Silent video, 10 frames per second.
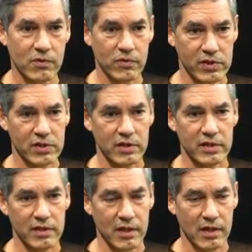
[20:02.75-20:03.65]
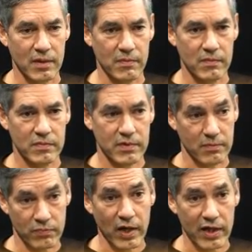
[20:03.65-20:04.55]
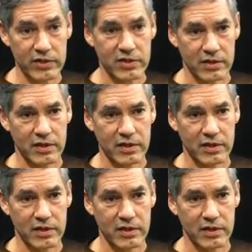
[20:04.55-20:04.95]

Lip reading: Christian, the Protestant